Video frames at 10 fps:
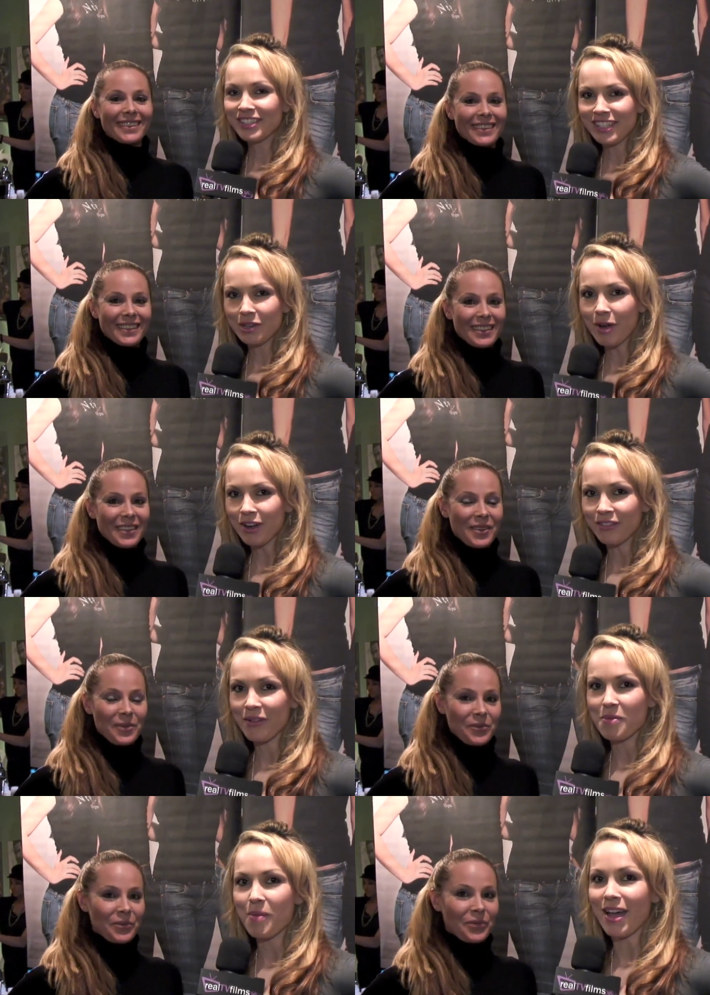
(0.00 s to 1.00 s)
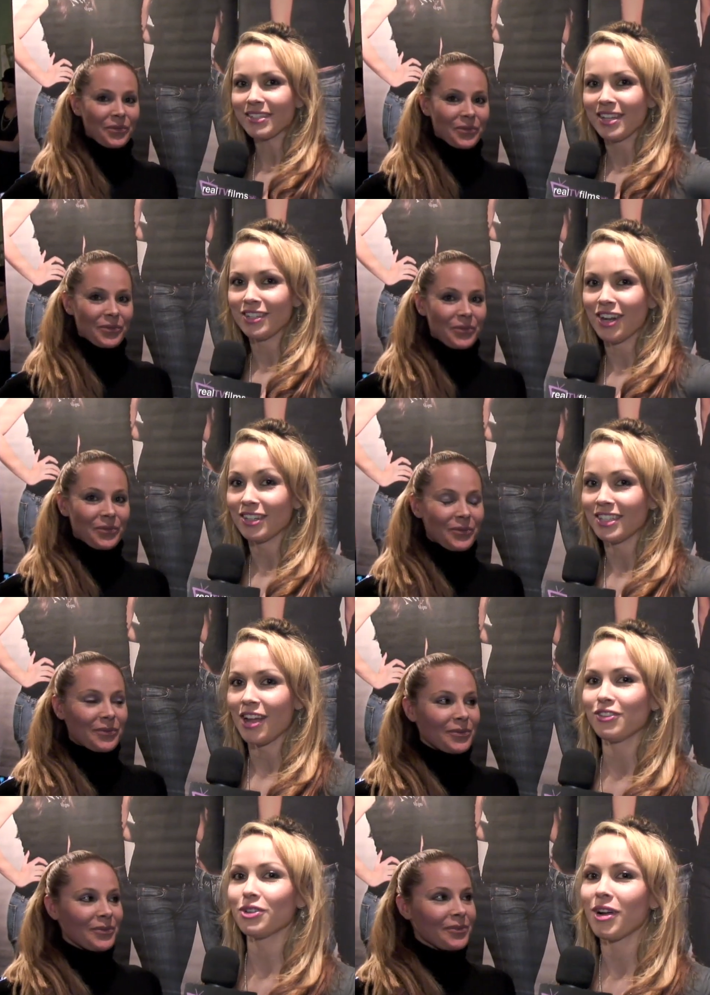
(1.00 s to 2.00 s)
Speaker 1: Christina Martin from the Backstage
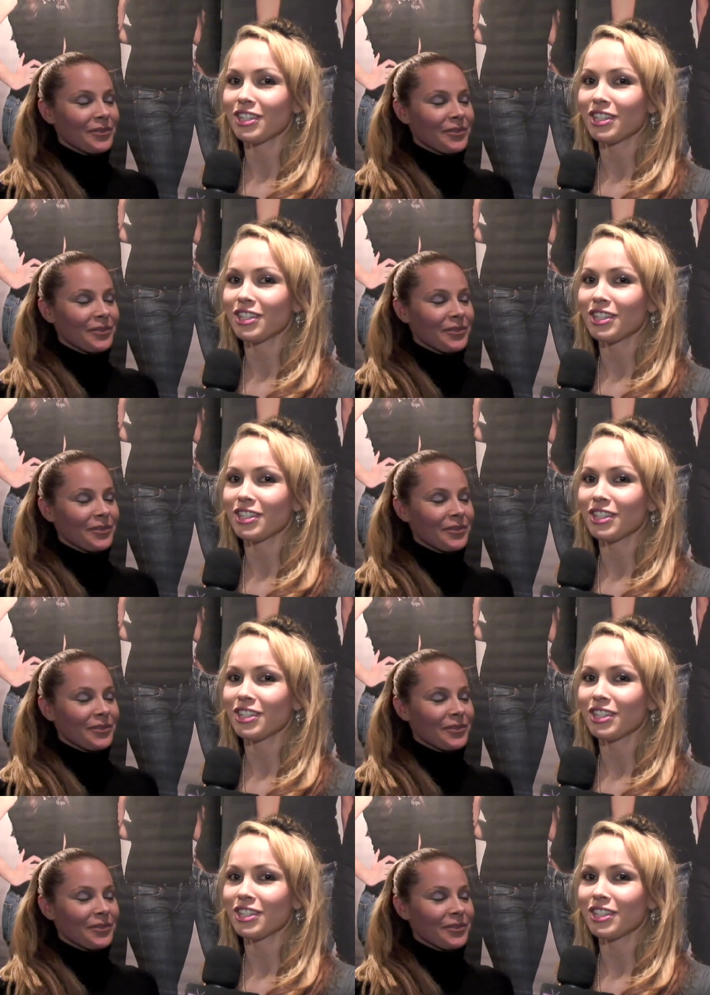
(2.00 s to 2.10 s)
Artist Lounge. You're